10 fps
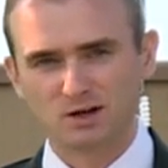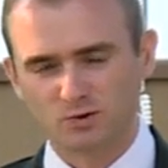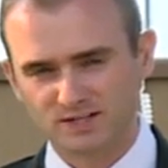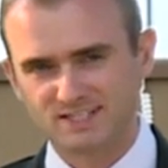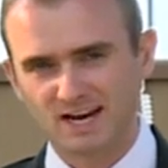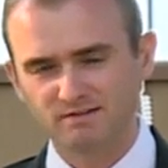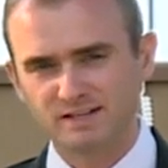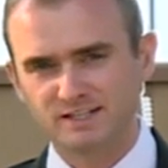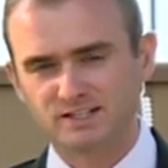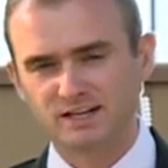and lower
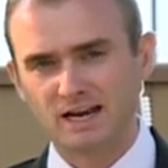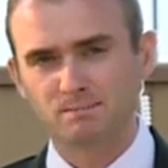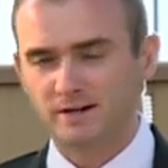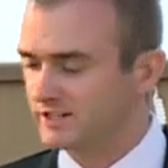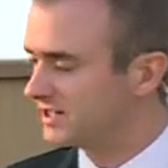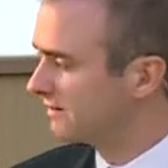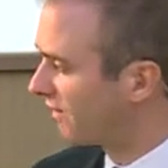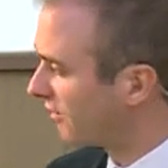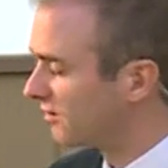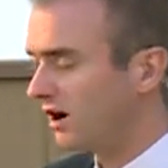70s today, but you see
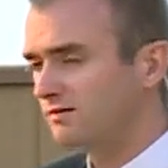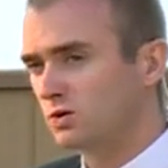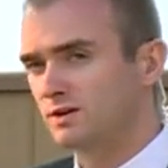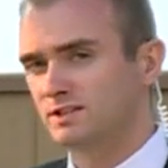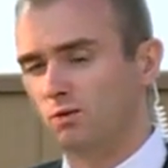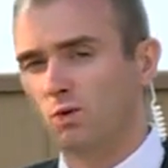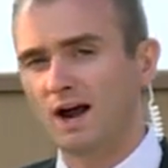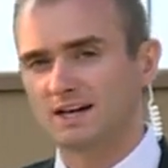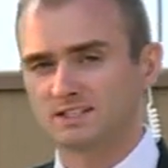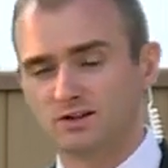farther off towards the
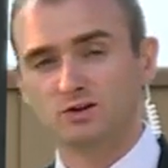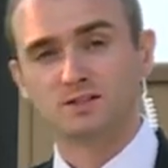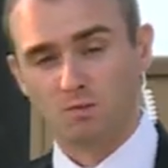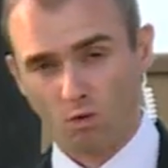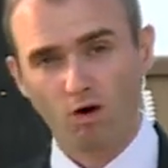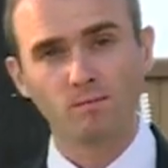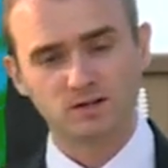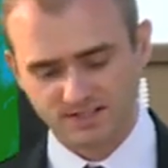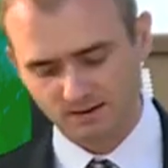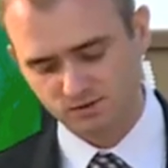west, there's some
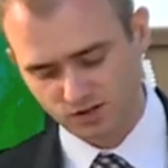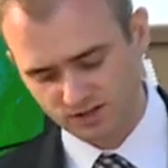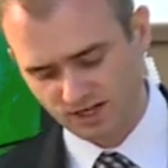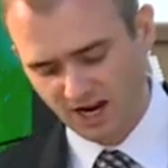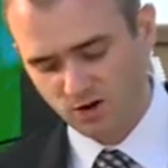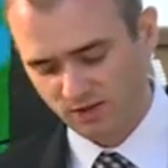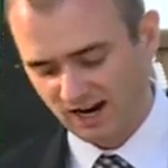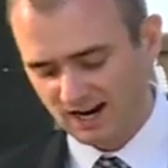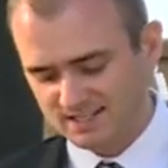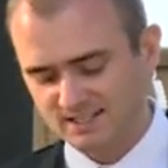warmer temperatures
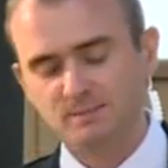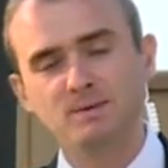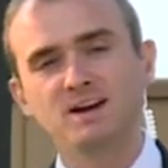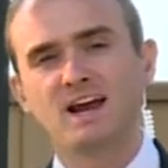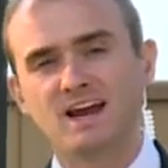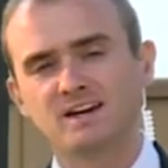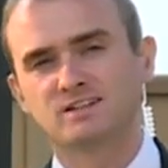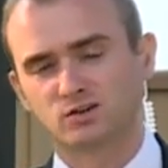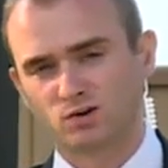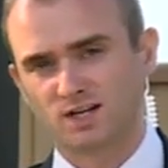with highs in the mid
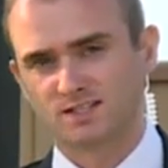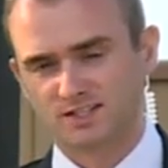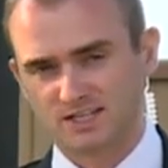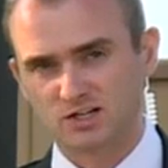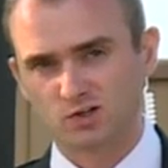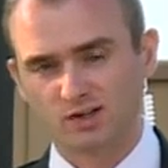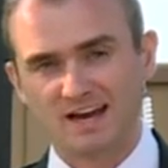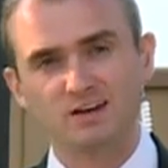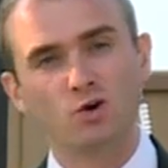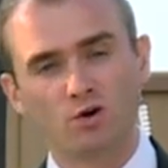80s across the central
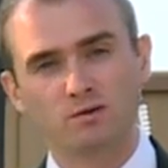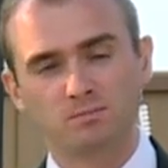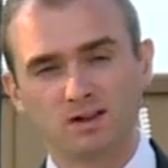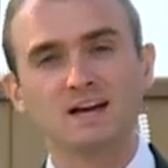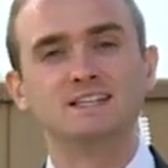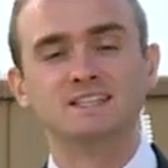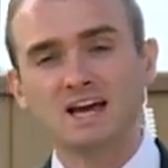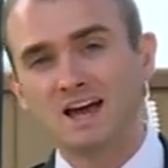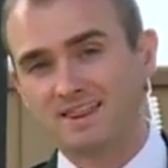and northern plains.